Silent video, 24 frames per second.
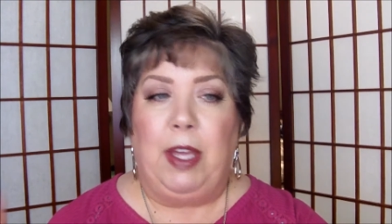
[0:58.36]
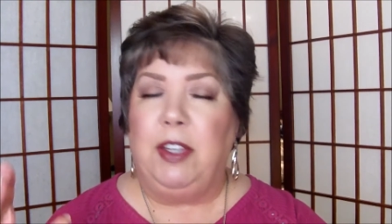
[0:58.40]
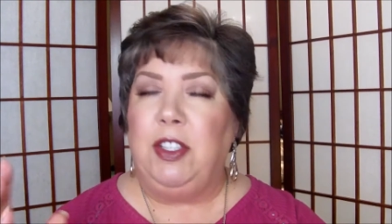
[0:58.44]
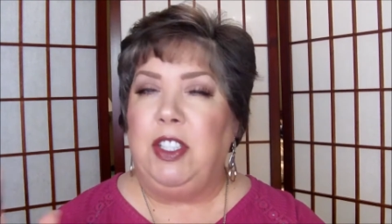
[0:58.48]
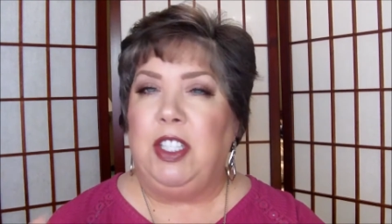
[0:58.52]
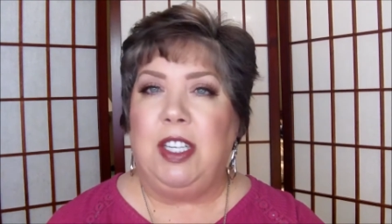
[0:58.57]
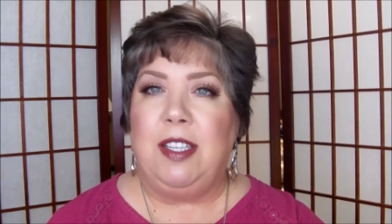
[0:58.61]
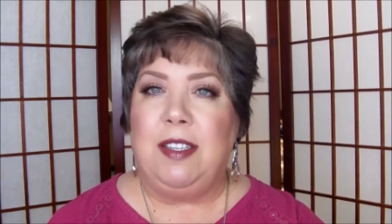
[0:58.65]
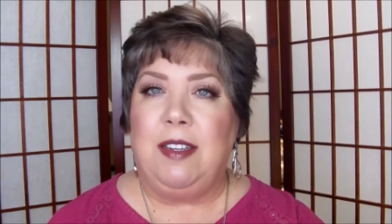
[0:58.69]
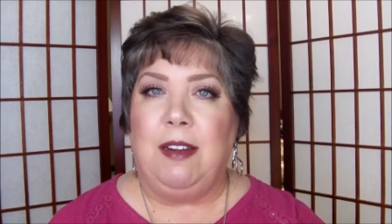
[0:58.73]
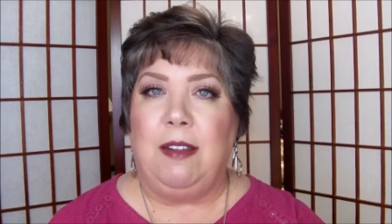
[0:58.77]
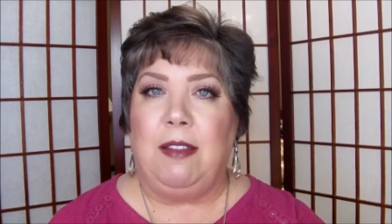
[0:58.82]

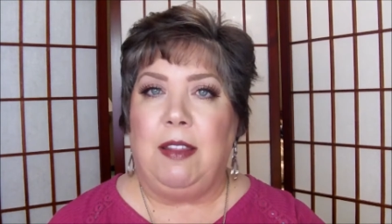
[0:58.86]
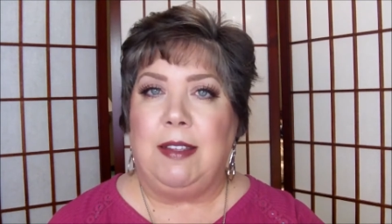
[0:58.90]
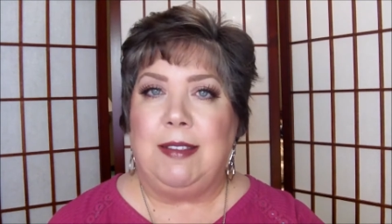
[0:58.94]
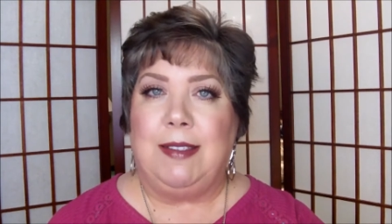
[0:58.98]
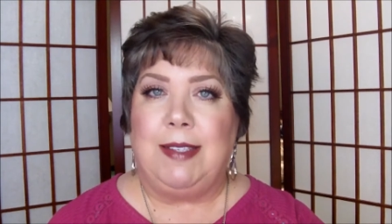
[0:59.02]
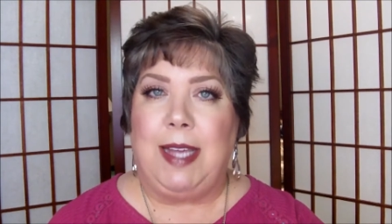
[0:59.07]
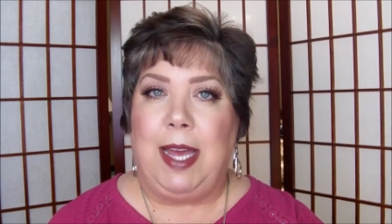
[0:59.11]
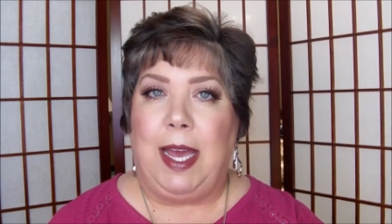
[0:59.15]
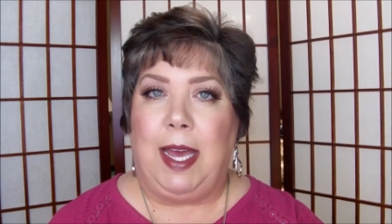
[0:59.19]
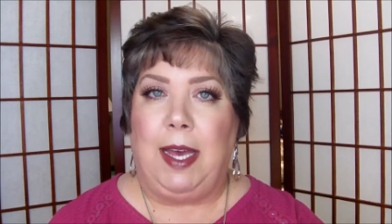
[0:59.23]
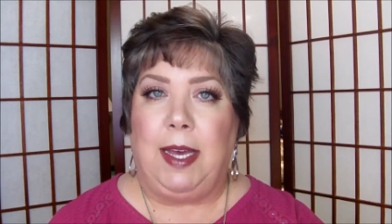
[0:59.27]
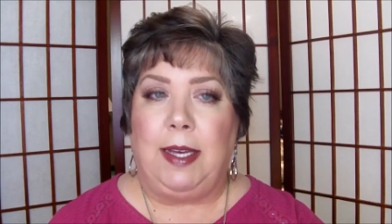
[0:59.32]
just of the
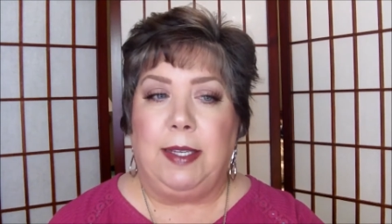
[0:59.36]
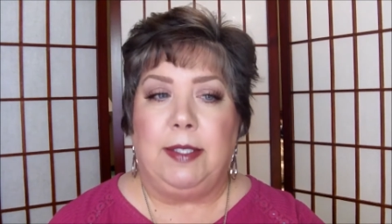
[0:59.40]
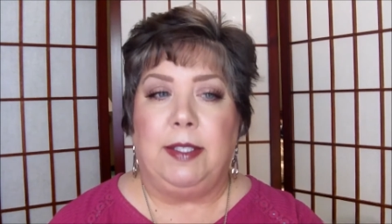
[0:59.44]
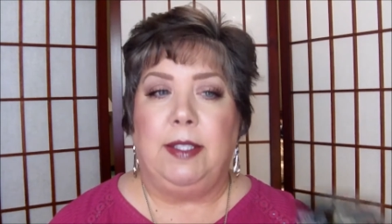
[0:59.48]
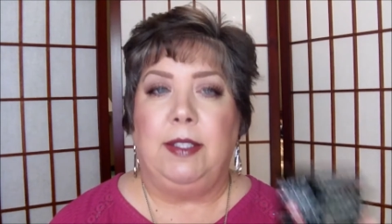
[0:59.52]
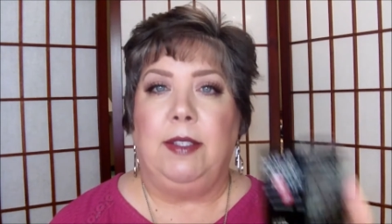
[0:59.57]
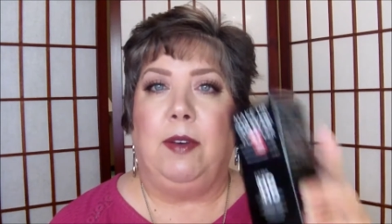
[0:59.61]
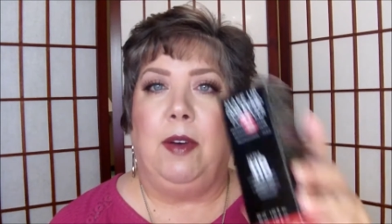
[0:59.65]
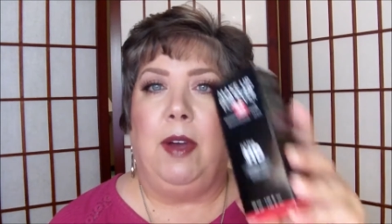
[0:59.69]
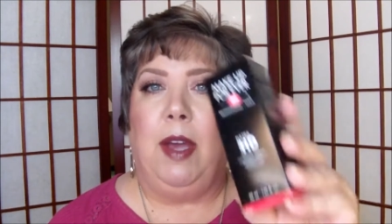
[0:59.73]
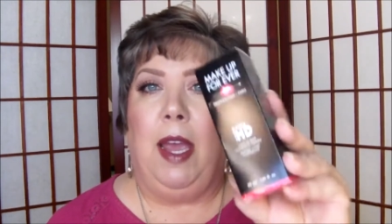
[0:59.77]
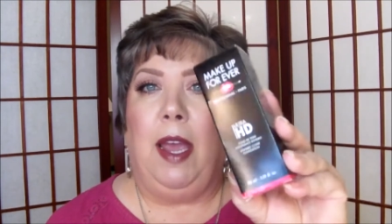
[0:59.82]

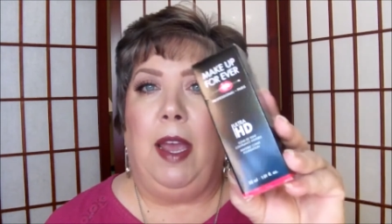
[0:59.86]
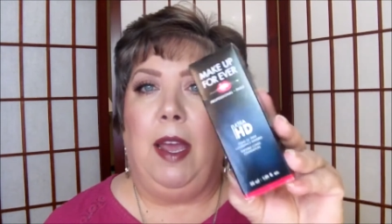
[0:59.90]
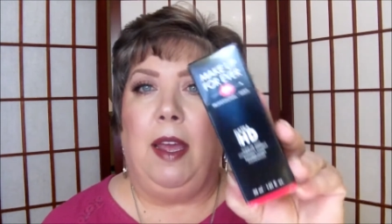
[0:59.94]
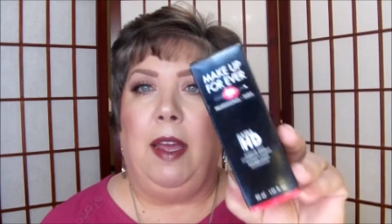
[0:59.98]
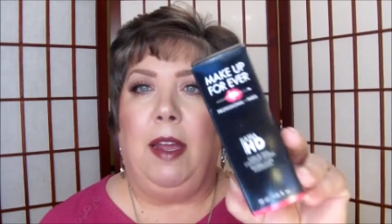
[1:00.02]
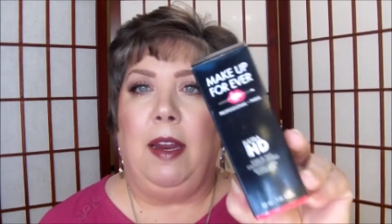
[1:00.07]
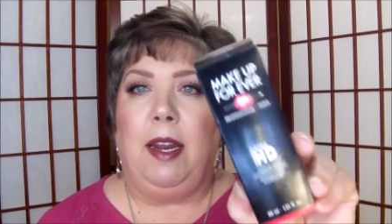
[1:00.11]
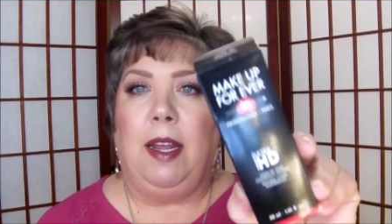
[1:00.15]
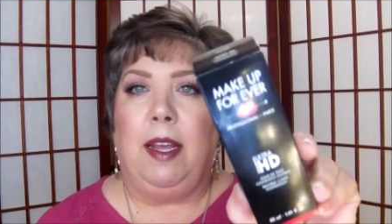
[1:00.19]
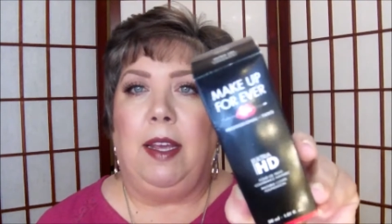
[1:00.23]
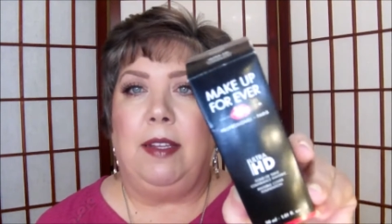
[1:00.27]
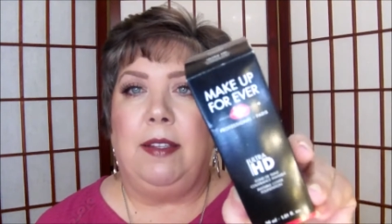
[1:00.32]
size,
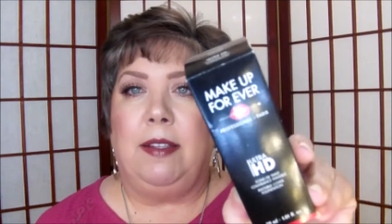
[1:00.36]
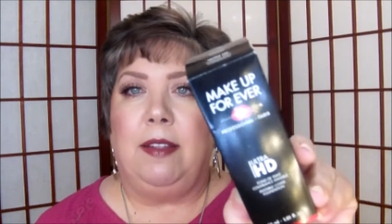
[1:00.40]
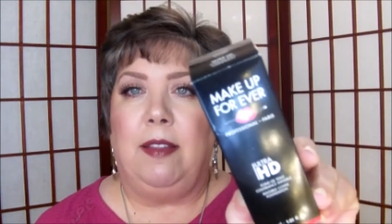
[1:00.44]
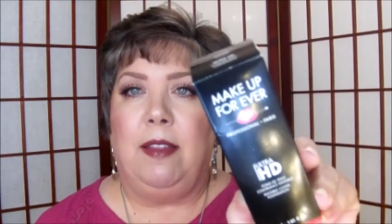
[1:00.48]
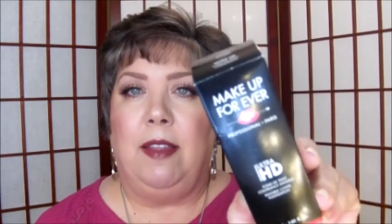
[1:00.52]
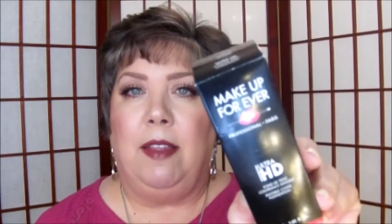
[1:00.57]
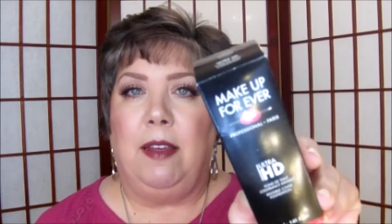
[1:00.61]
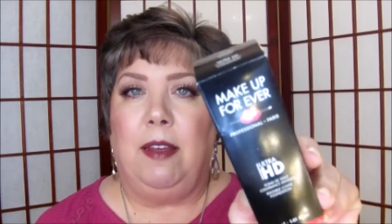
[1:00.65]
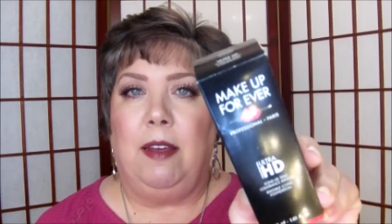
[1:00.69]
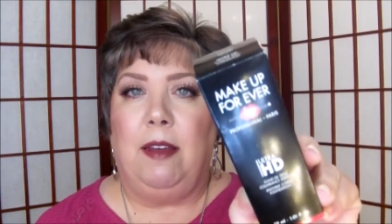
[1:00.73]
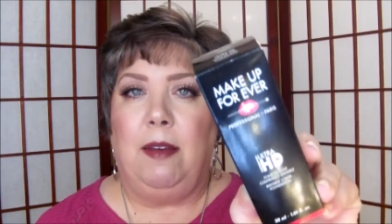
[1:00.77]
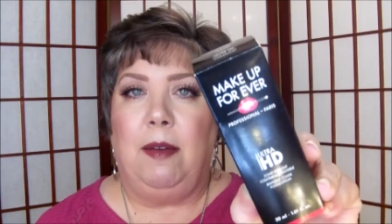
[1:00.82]
and it's
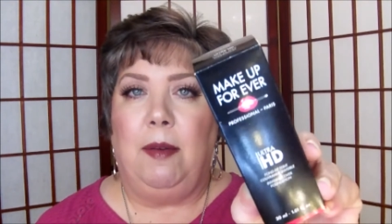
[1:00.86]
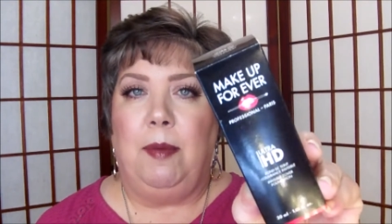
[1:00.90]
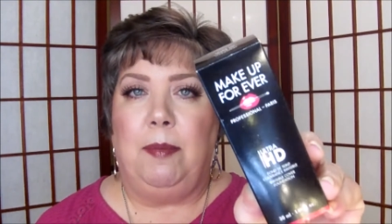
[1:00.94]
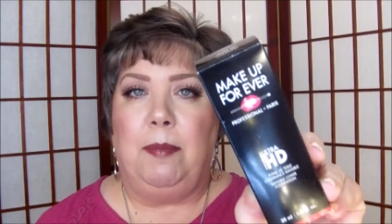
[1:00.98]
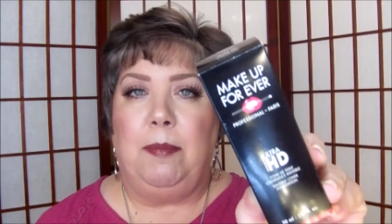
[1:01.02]
the